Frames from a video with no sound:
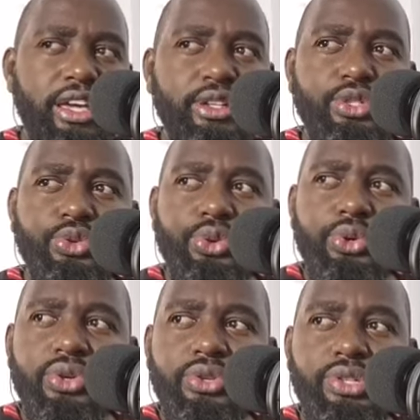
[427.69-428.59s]

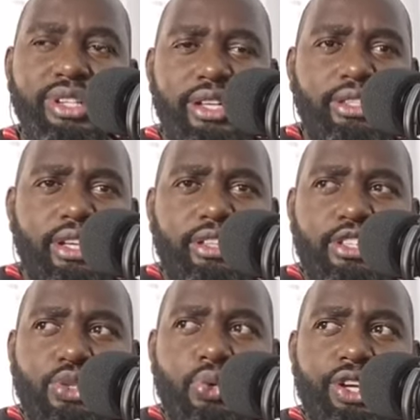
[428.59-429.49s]
into chasing
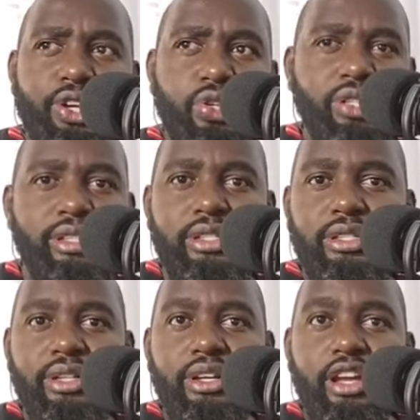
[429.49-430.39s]
the
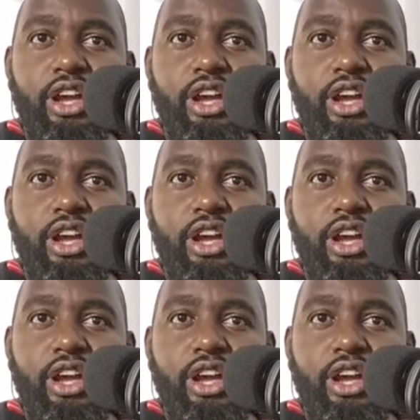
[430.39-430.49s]
squirrels